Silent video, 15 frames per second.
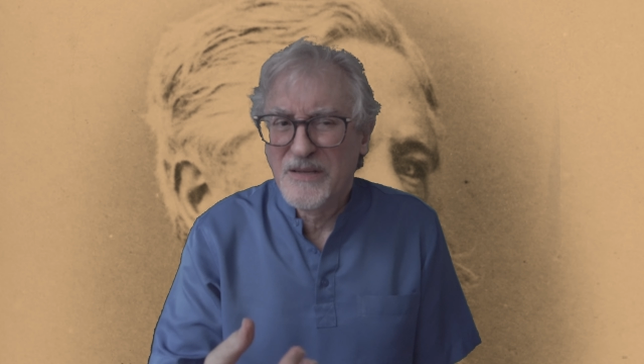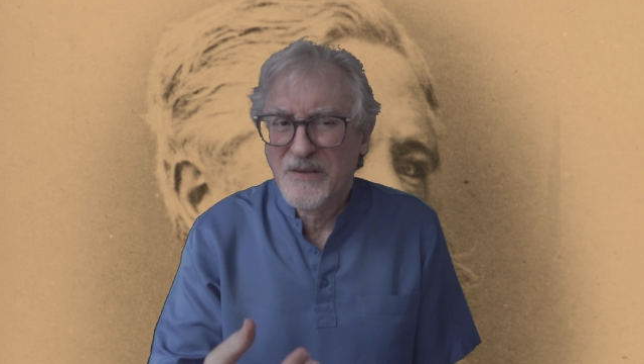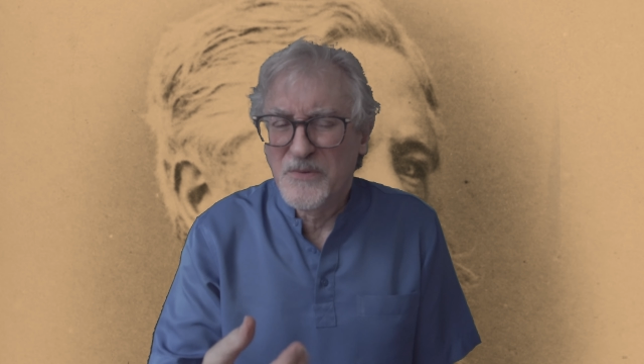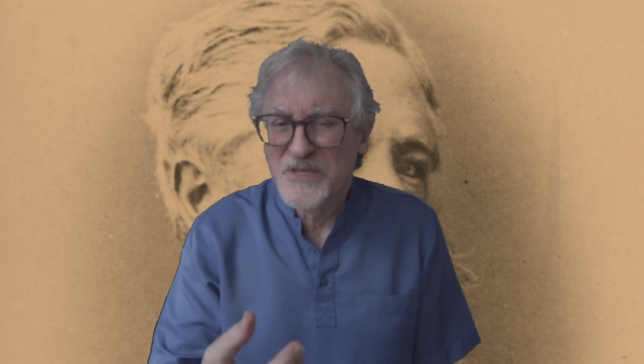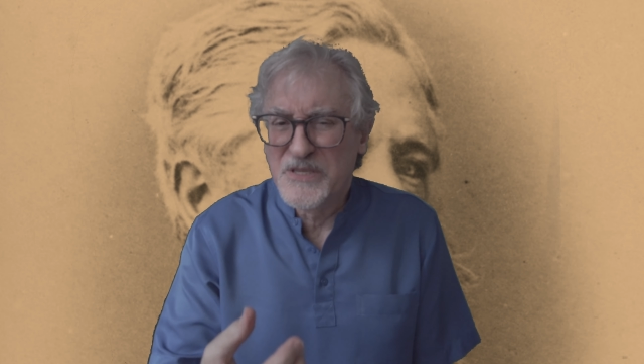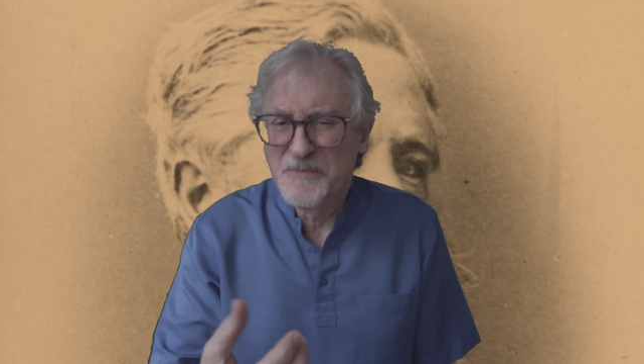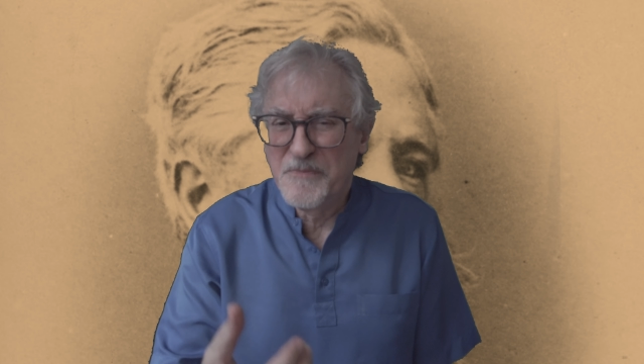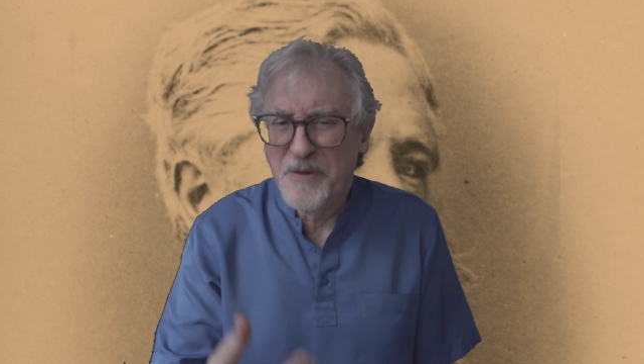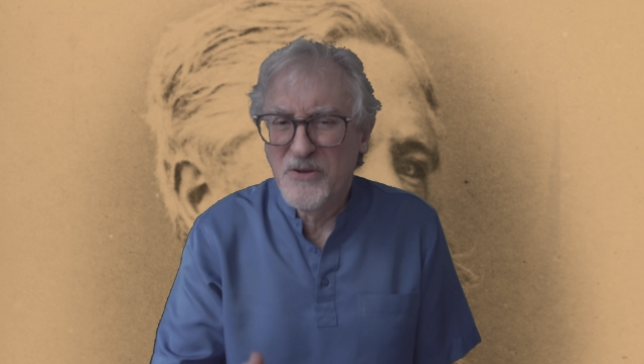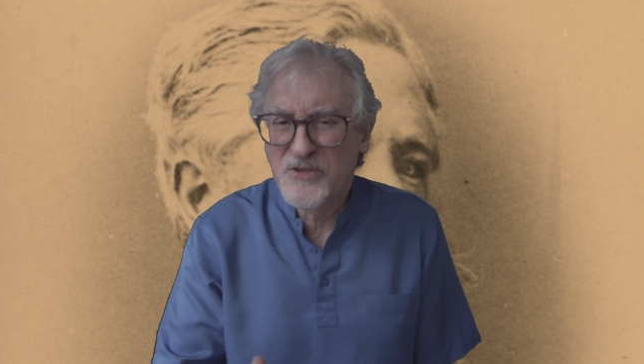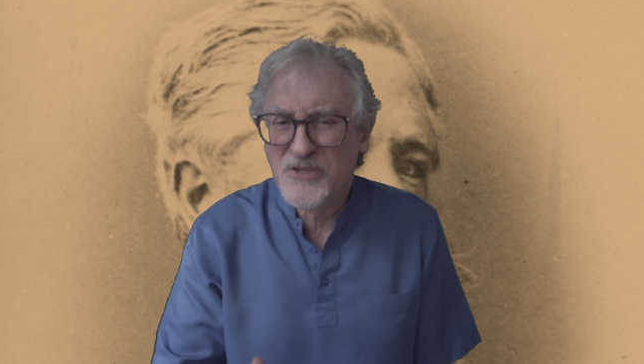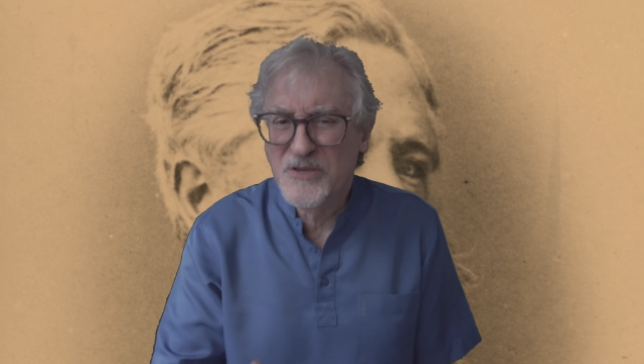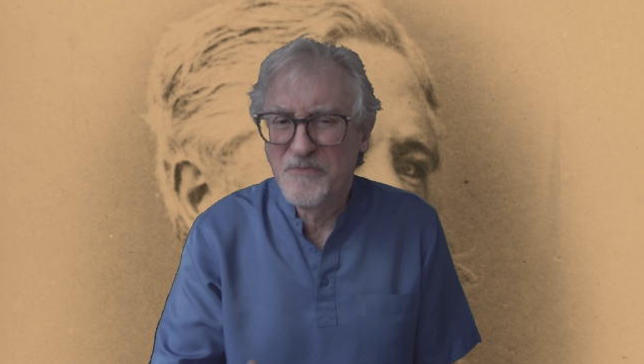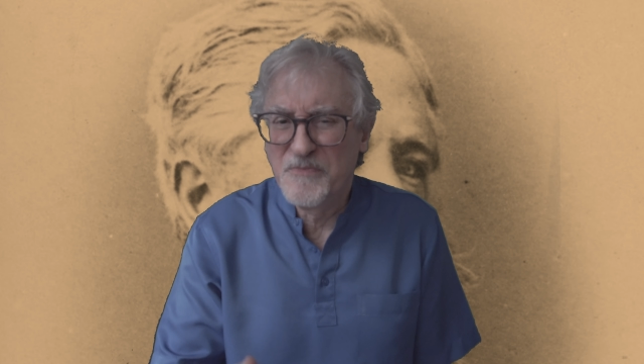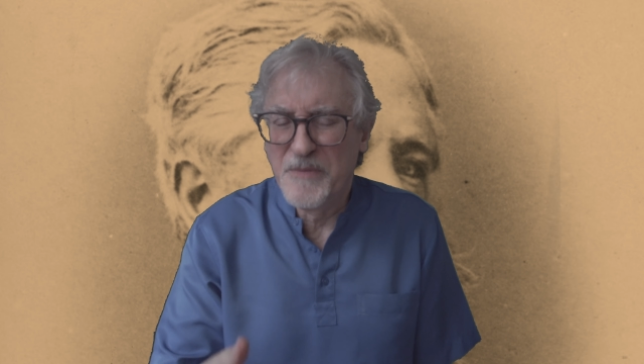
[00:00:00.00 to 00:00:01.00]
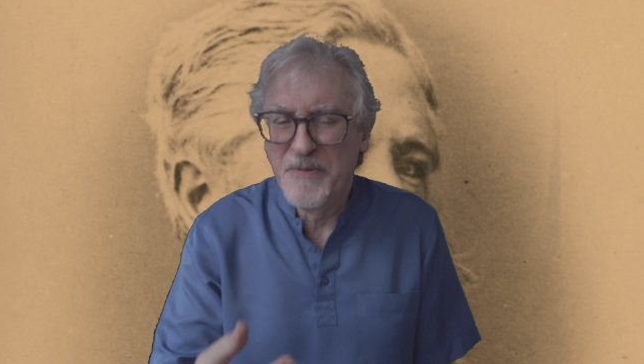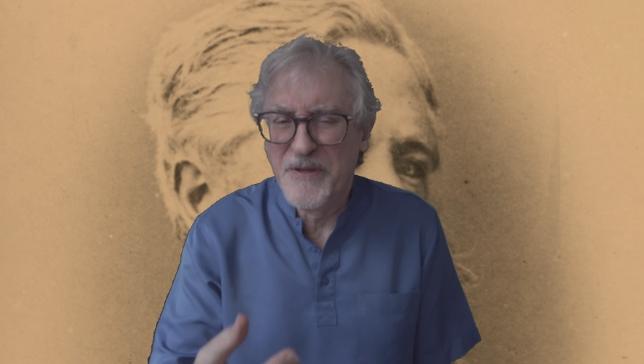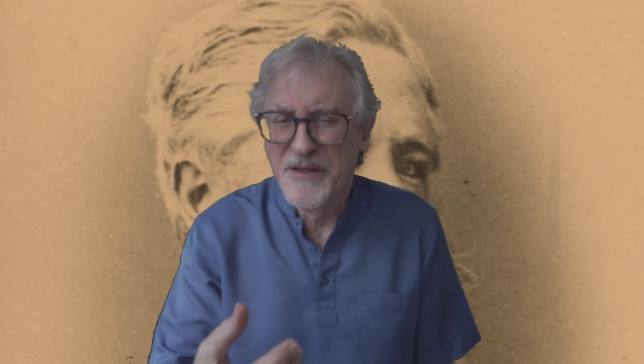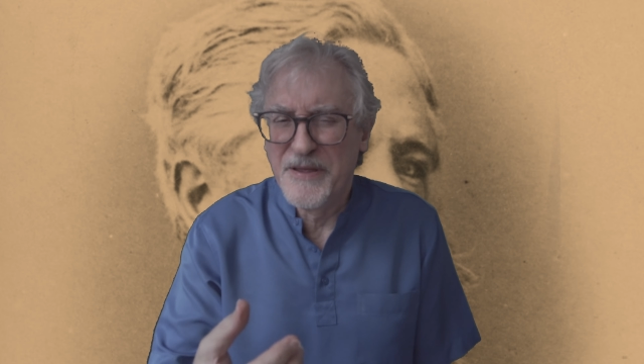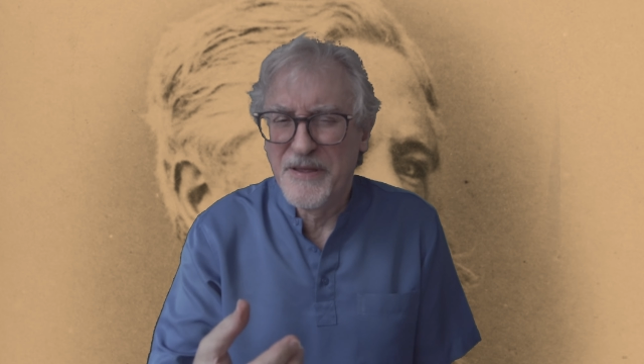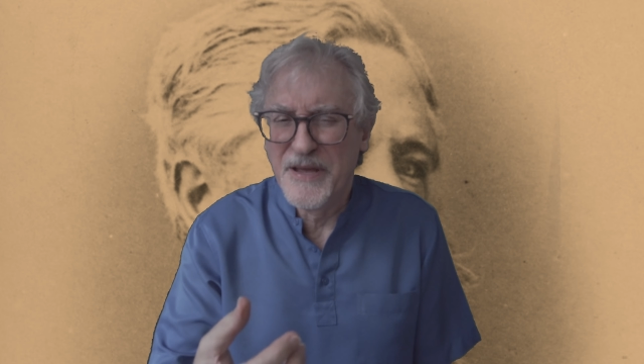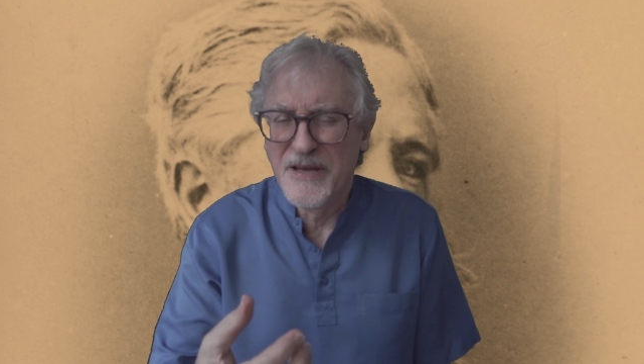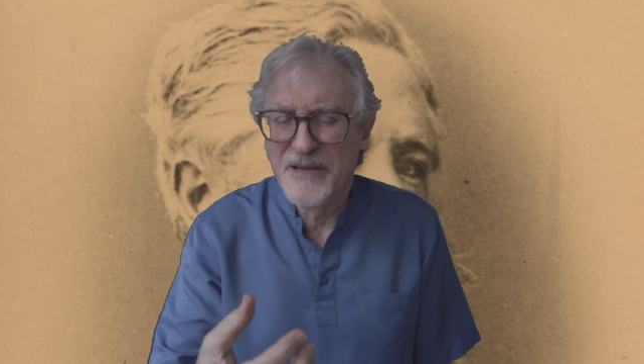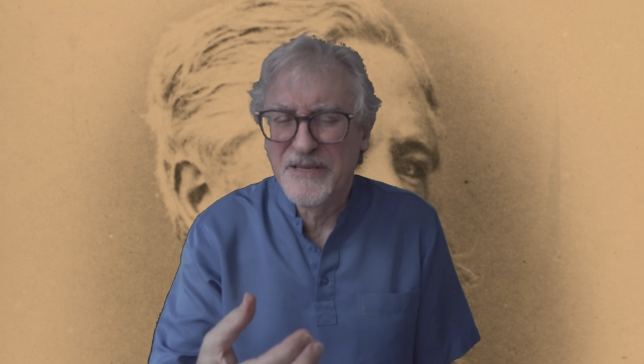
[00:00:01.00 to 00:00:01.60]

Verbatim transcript: was supposed to be uh,